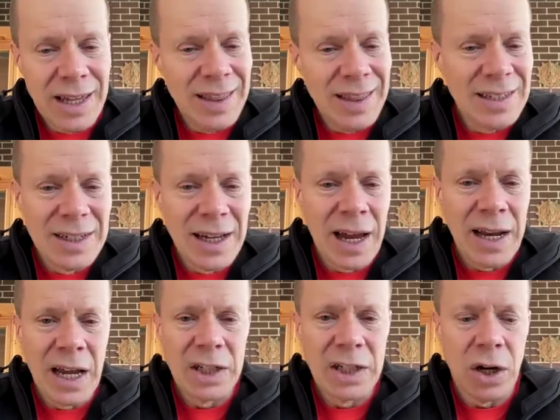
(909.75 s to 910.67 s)
In this day
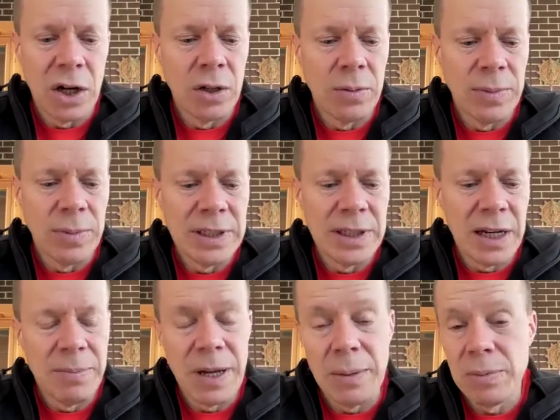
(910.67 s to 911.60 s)
and age, I normally say
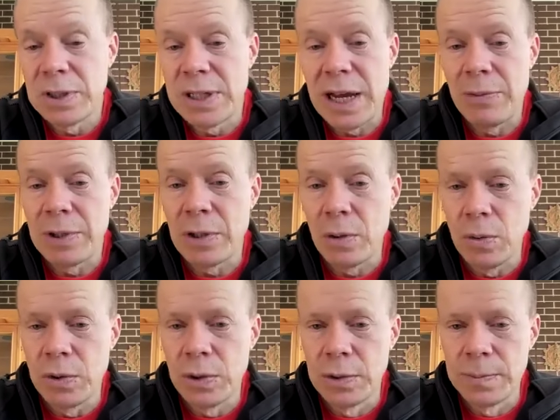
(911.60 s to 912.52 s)
to people, start with
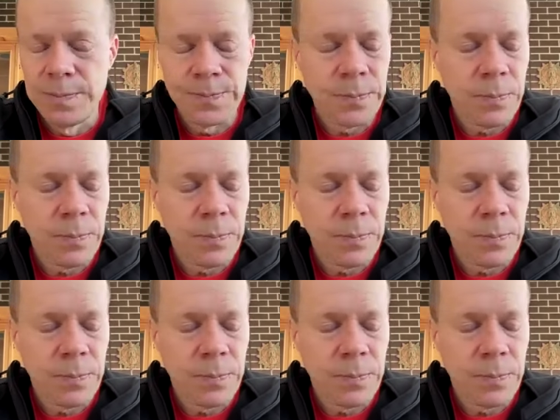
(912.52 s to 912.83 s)
gluten.